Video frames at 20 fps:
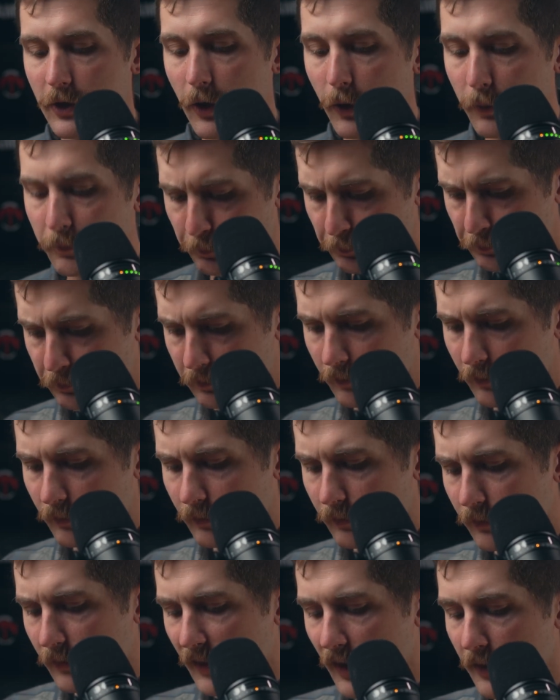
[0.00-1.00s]
So
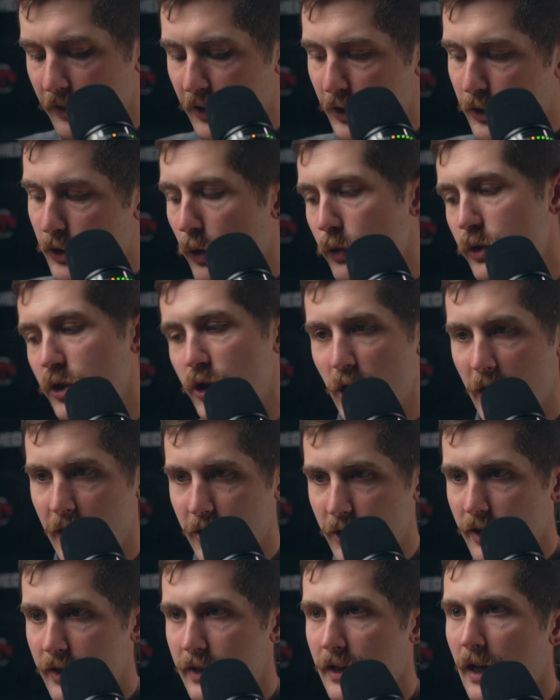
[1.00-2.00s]
the dose
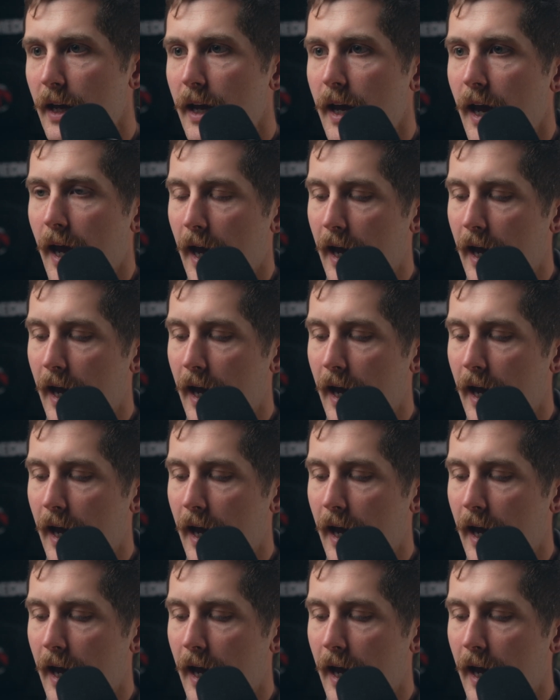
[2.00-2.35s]
changes,